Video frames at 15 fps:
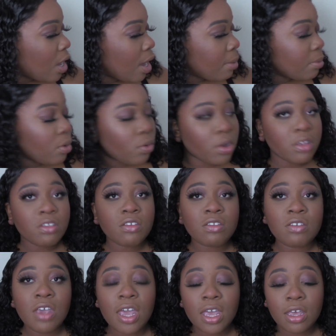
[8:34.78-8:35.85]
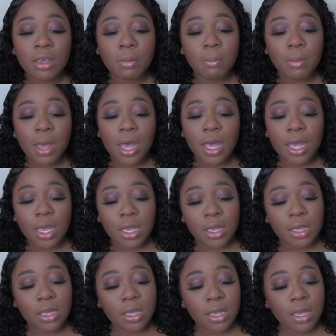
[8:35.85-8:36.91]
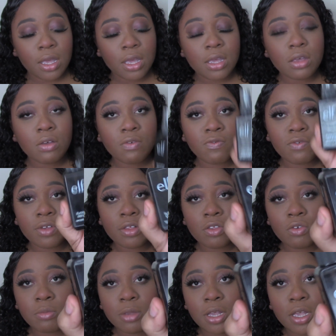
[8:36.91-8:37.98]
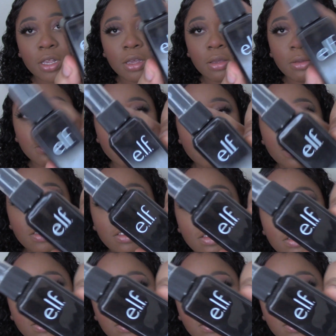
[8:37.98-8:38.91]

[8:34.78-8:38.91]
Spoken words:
I'm going to take my e.l.f. Illuminating Mist and